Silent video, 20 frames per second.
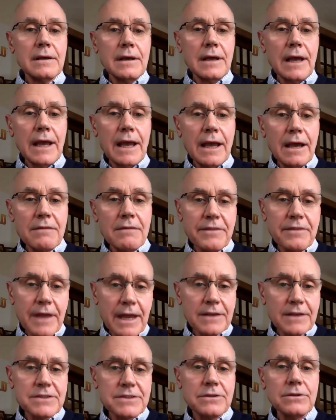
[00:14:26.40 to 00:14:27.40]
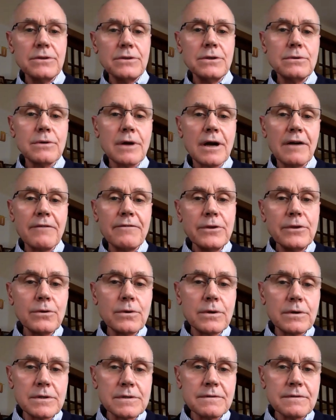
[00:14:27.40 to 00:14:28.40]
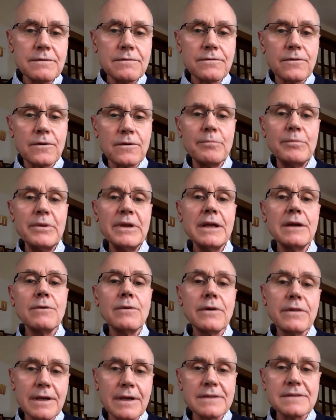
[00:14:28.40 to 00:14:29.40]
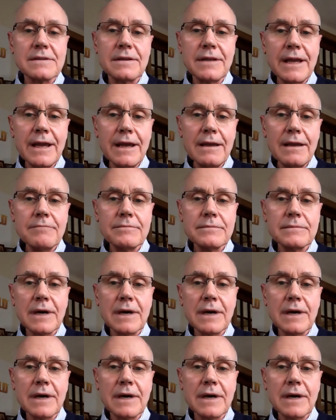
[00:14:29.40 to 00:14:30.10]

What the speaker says: And thanks to you, our viewers, for being with us today.